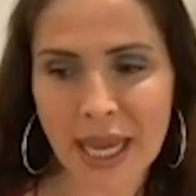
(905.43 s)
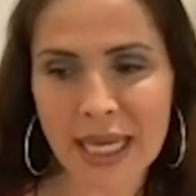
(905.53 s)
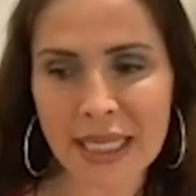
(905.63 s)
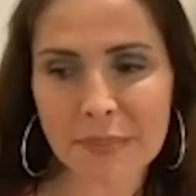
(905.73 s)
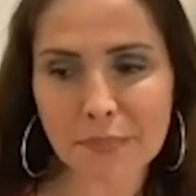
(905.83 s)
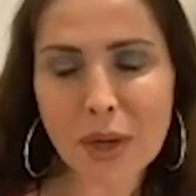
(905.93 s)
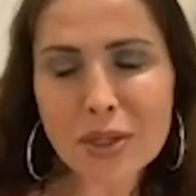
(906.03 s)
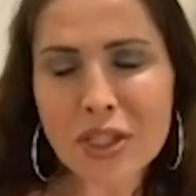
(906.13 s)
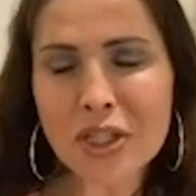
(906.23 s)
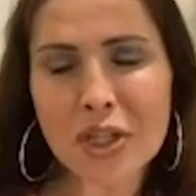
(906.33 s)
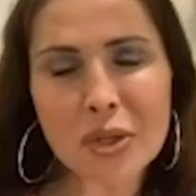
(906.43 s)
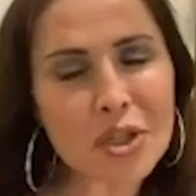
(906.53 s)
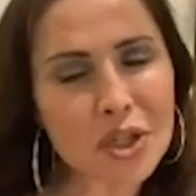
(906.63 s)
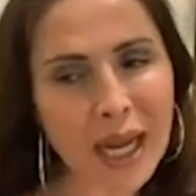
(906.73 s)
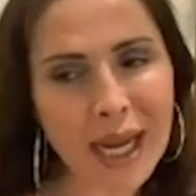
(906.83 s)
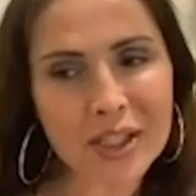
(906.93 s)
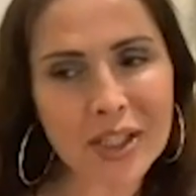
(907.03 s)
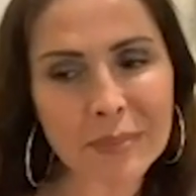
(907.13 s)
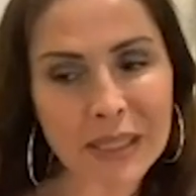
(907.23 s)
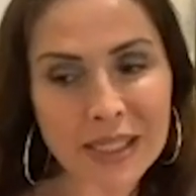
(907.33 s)
And prostitution,
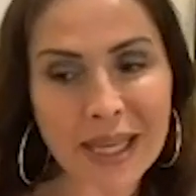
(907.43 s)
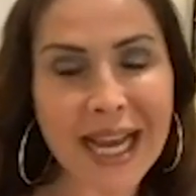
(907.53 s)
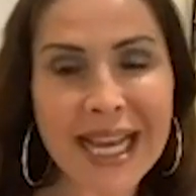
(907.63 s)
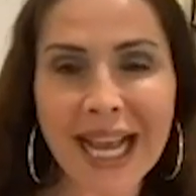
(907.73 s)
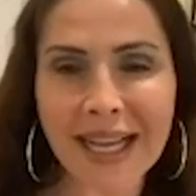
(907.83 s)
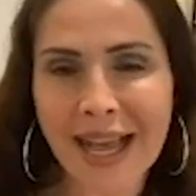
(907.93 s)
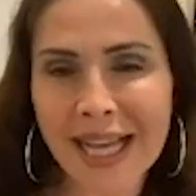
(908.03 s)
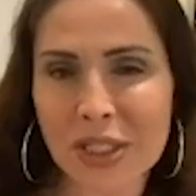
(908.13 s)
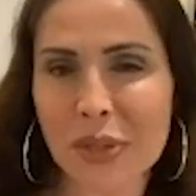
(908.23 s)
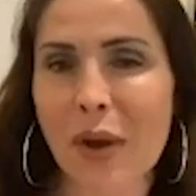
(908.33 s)
actually, because I had to